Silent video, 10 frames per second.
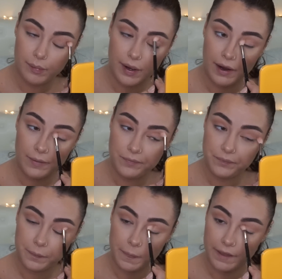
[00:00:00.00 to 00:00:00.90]
But
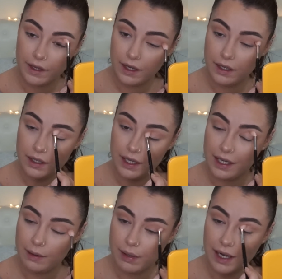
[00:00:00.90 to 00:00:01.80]

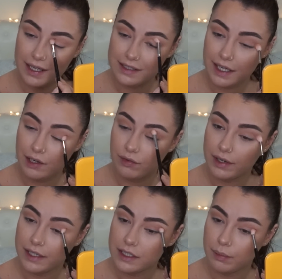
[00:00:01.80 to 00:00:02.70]
he plays a
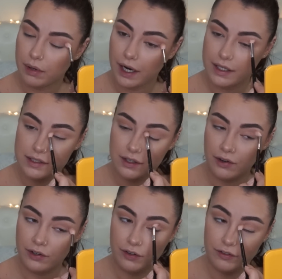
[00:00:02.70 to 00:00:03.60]
really depressed
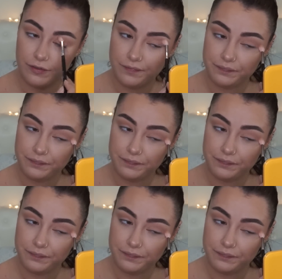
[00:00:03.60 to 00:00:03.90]
kind of